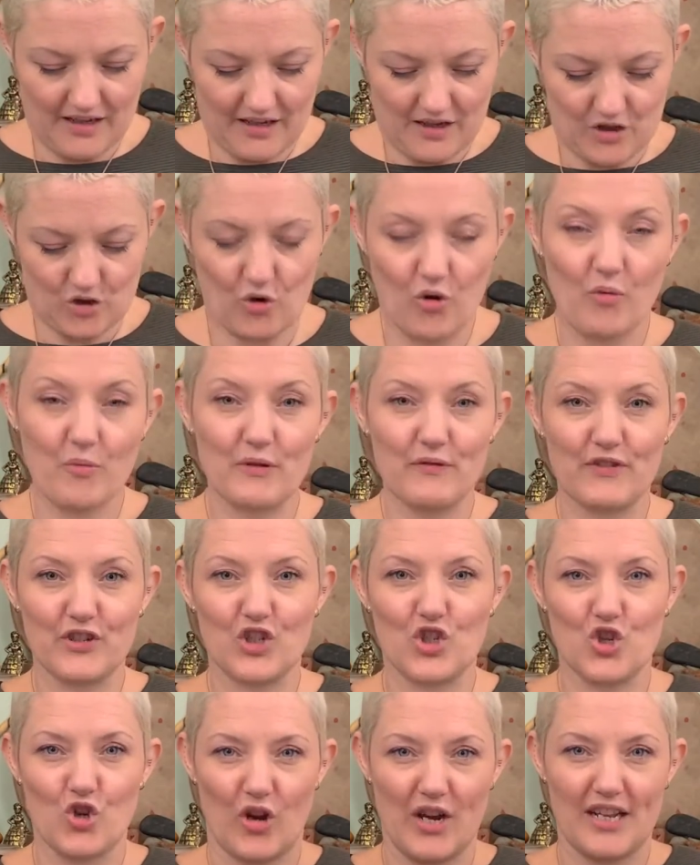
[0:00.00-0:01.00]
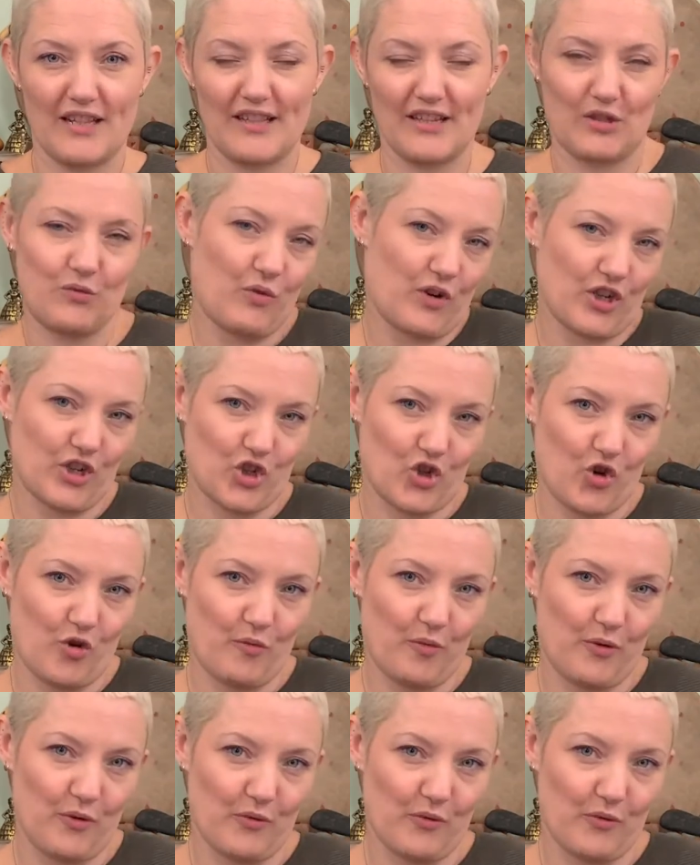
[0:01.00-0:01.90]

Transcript: So I hope you've enjoyed this workshop.